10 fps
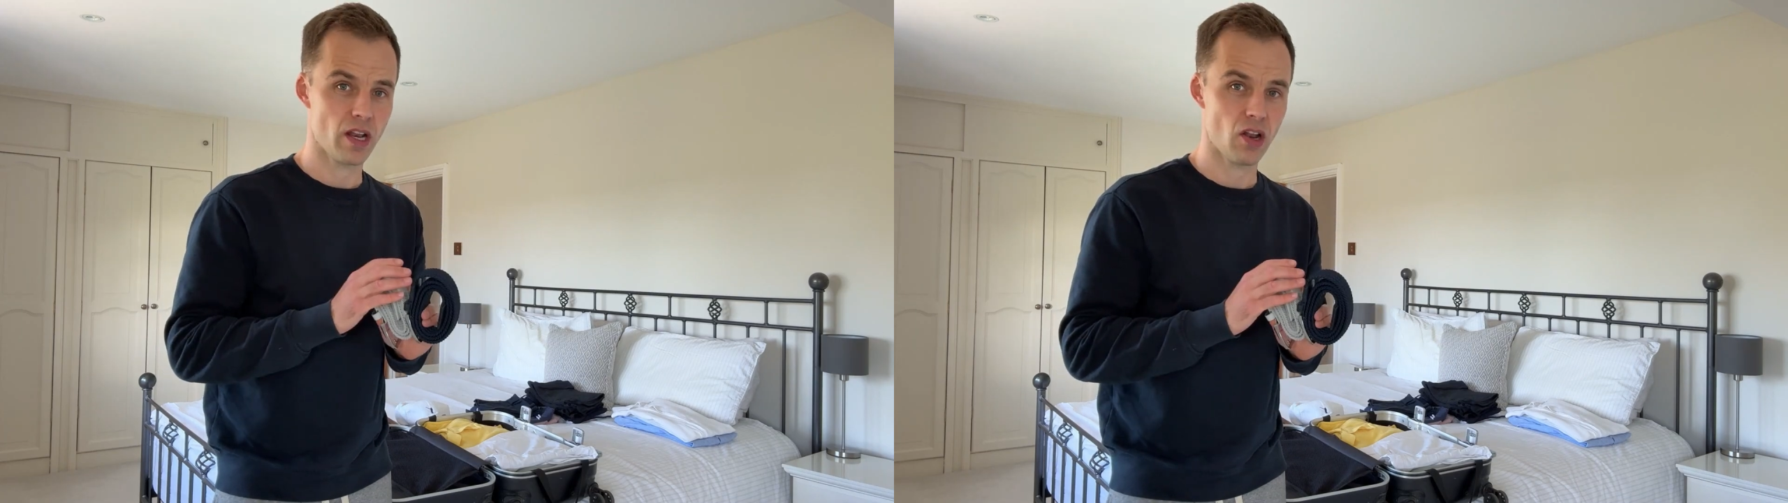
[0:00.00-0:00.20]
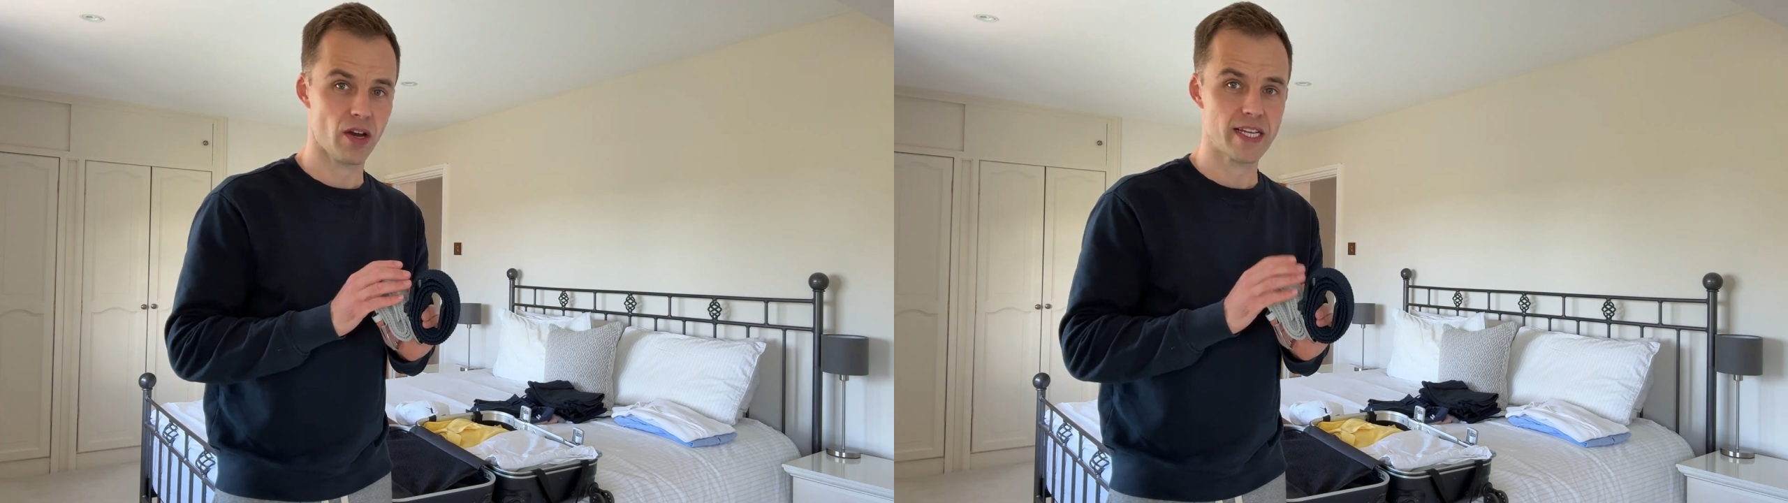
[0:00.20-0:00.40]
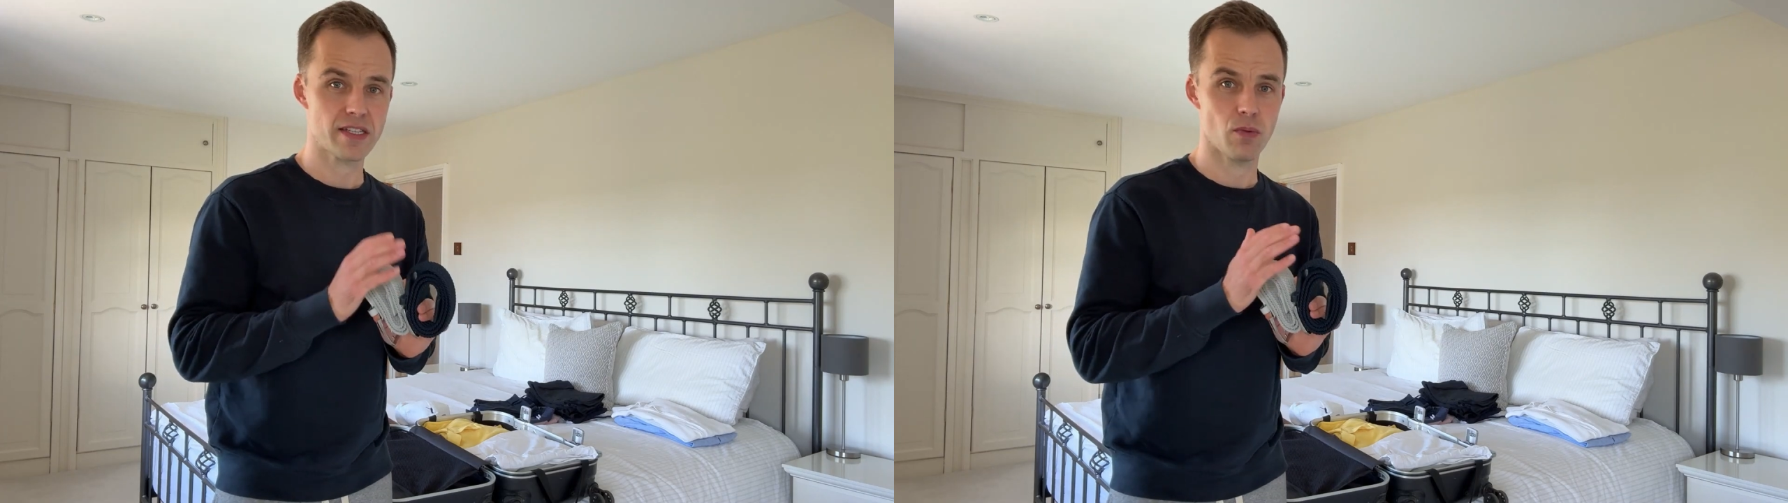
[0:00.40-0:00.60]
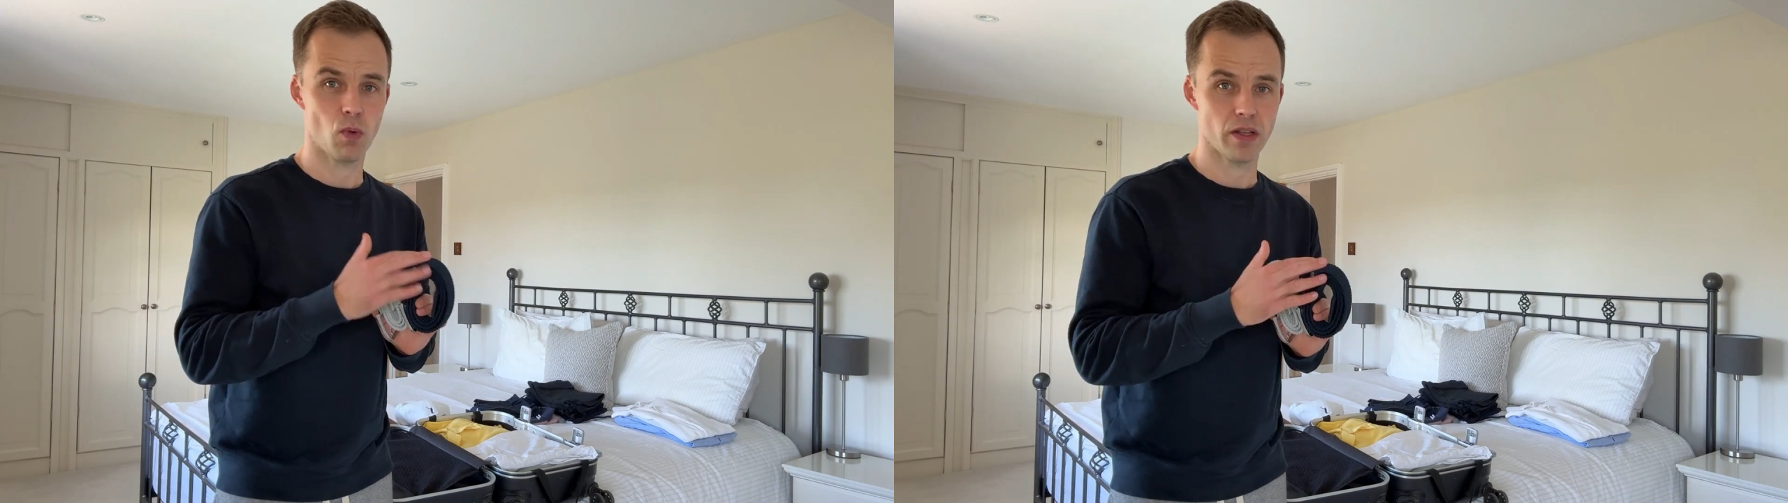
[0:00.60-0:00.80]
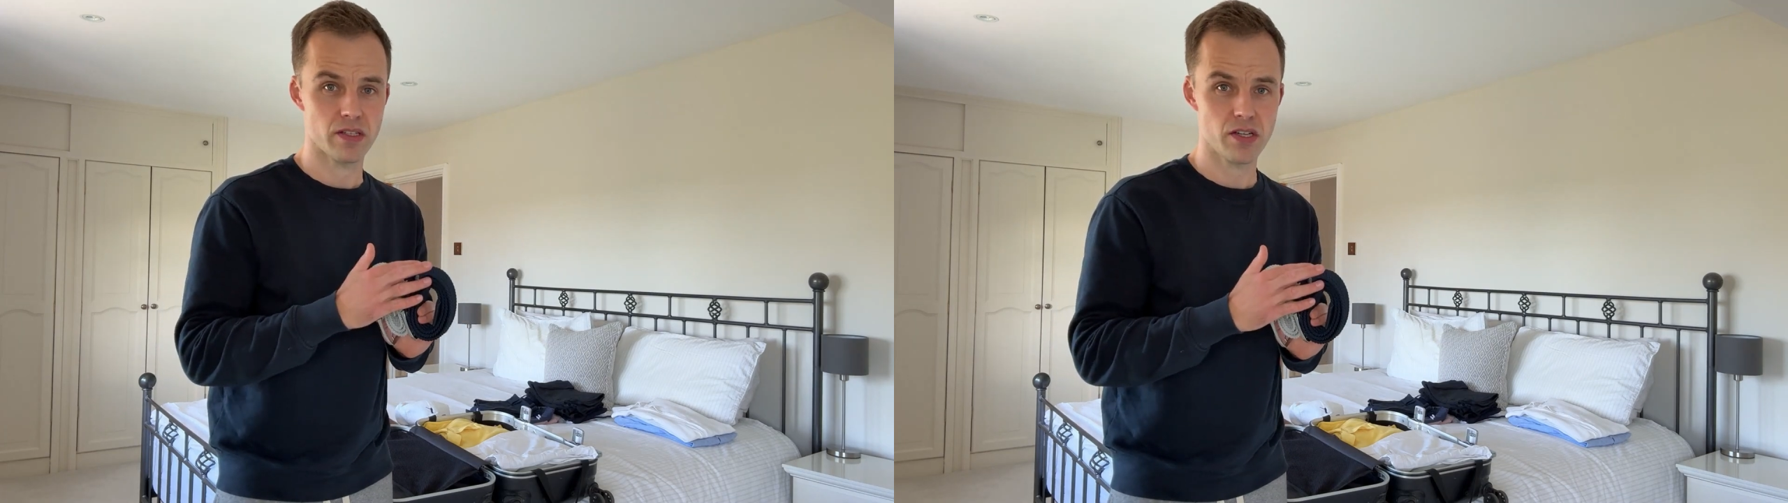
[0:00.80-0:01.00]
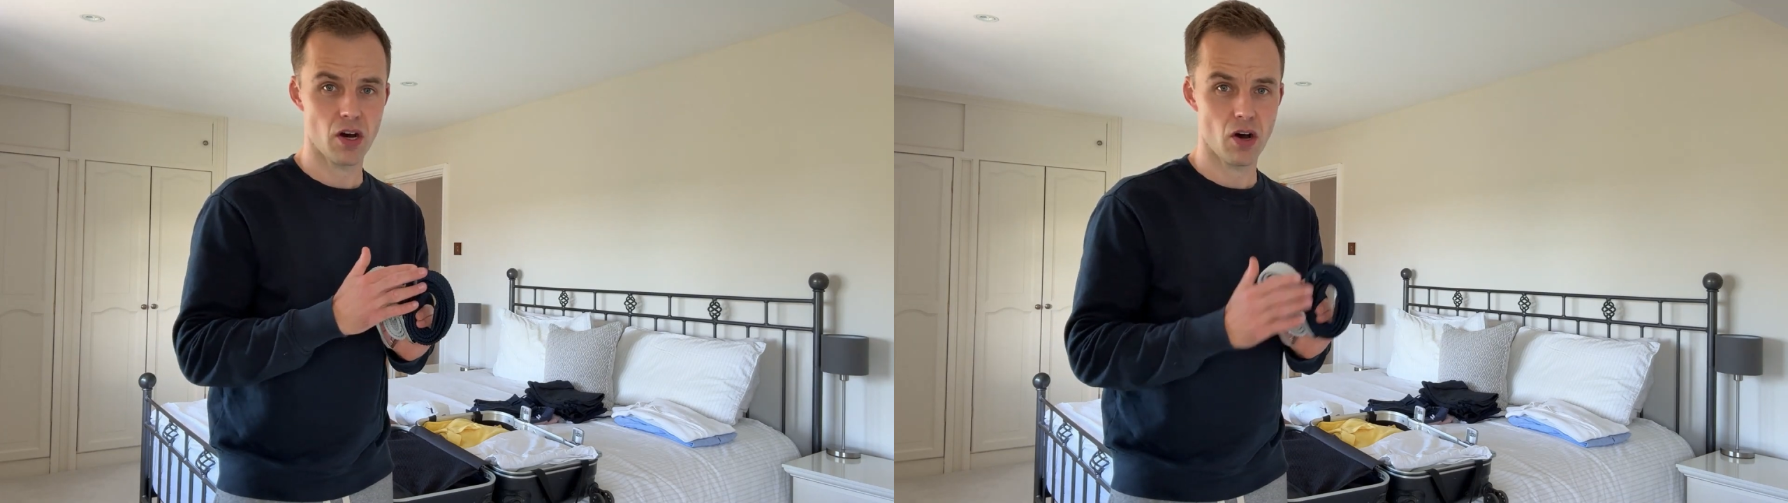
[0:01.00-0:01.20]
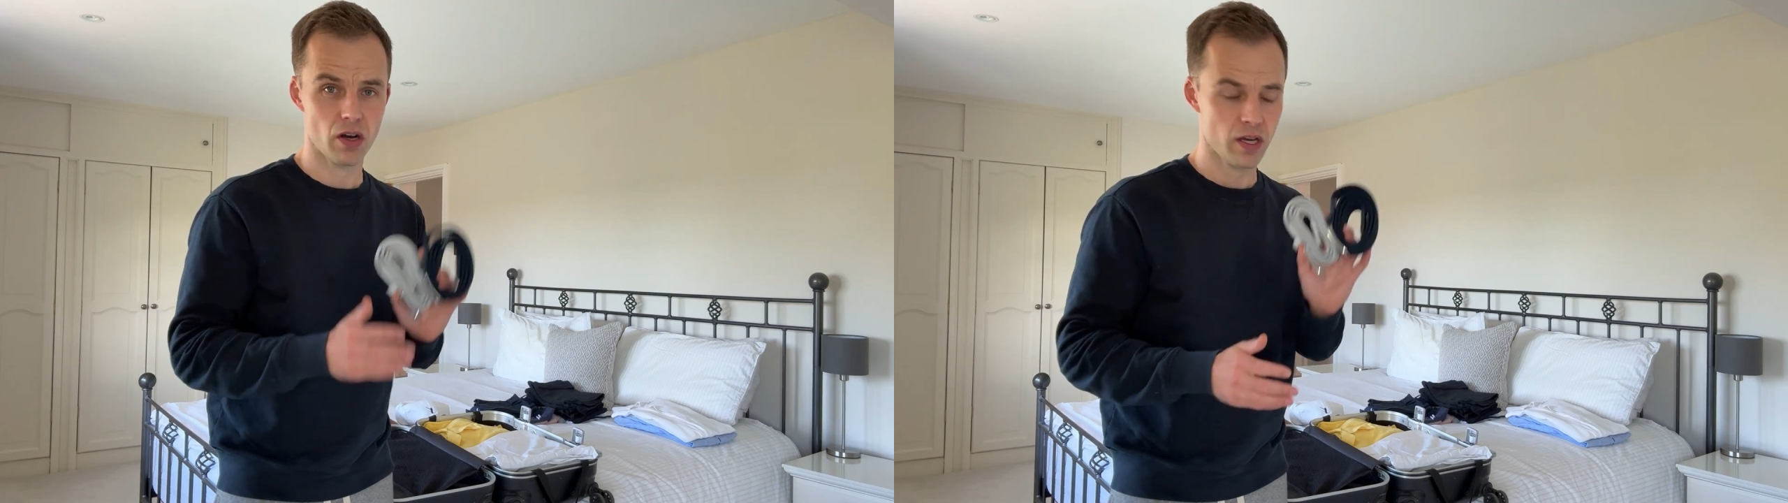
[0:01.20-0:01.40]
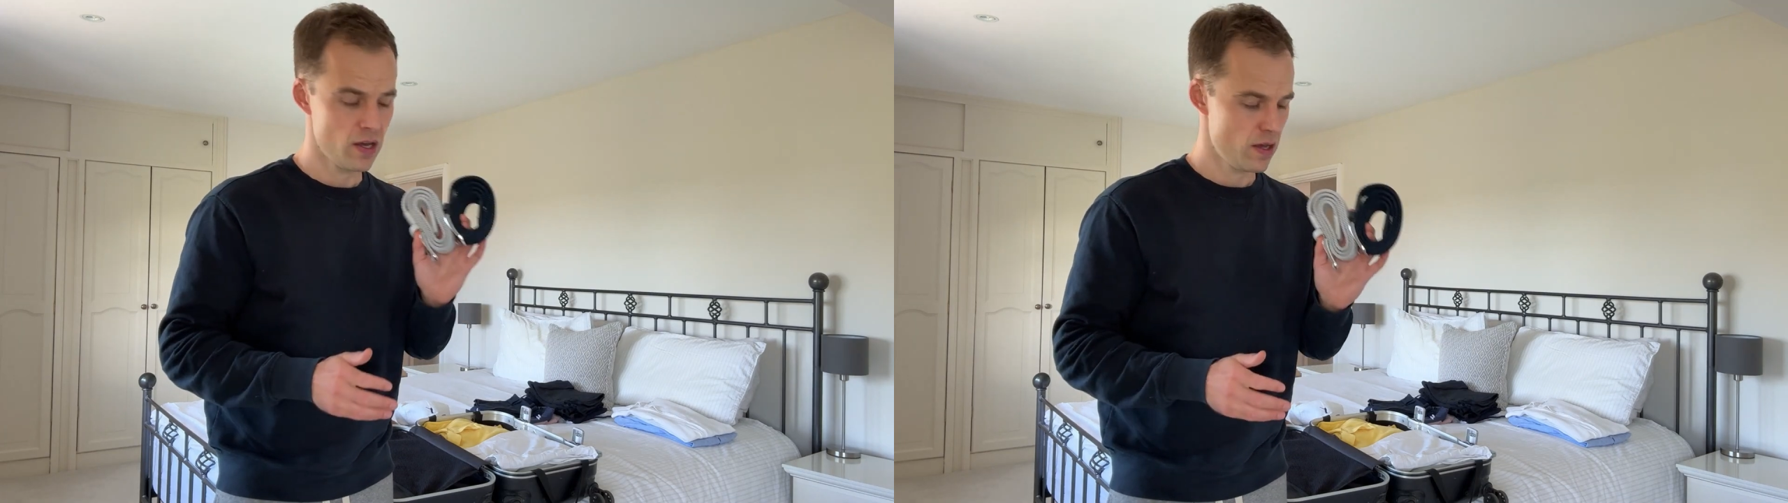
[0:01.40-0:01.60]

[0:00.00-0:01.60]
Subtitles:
light and one dark.